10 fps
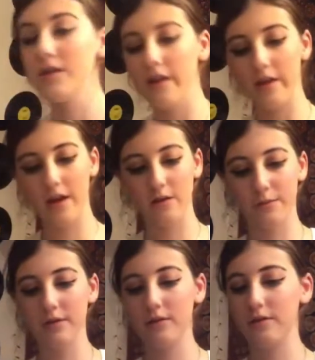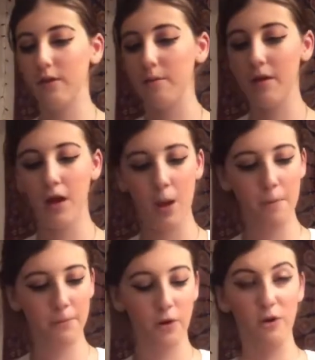are these ones from
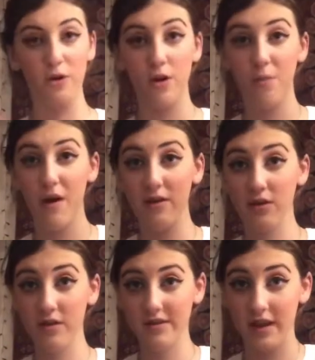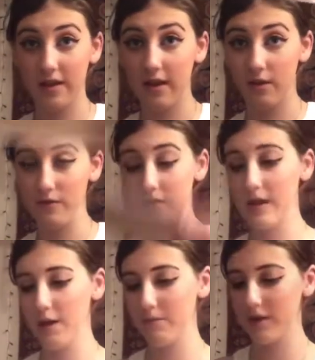Boohoo, but as you can see they're obviously
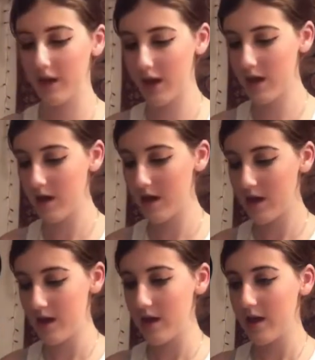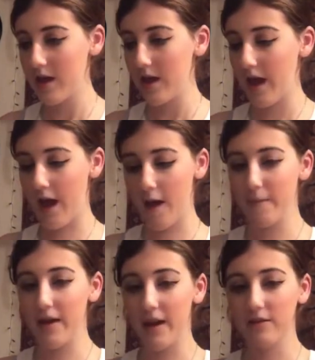empty. And
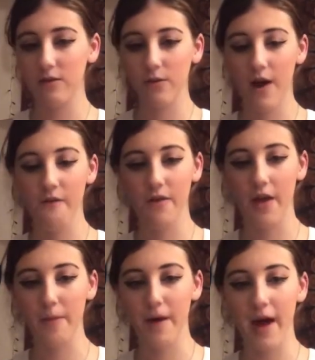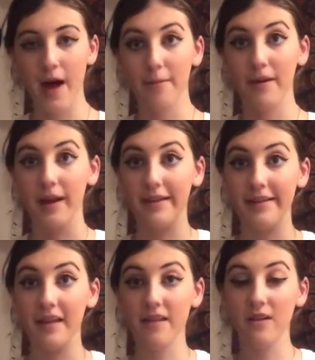I do have another pair, but like I
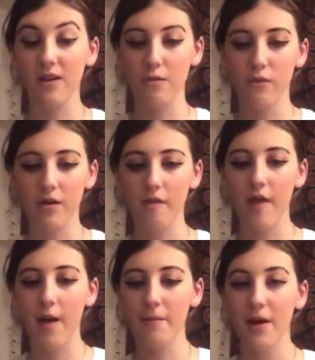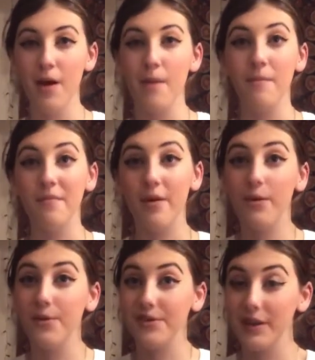said, there's only one of them. But
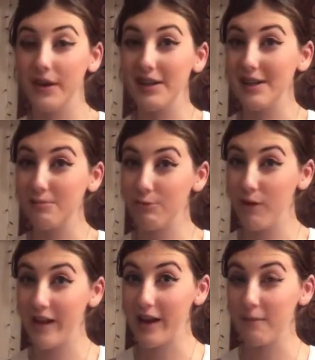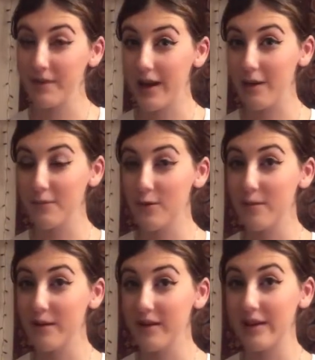also I don't support that company anymore
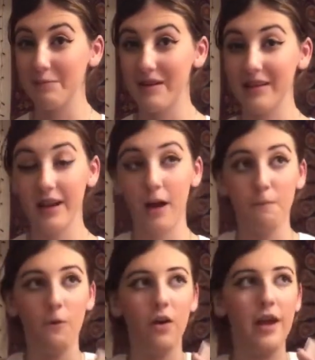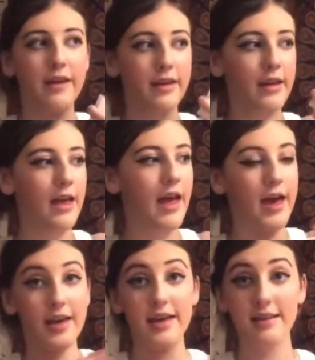because basically I bought like
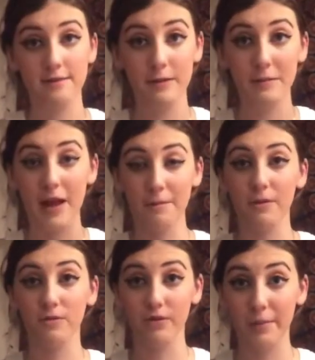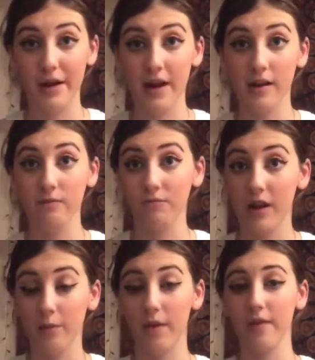adhesive from them. It was really bad and really
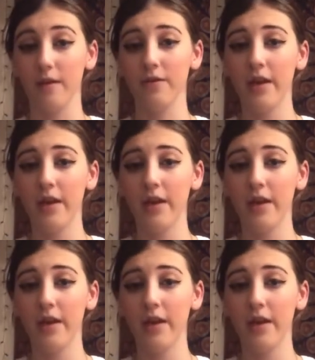expensive.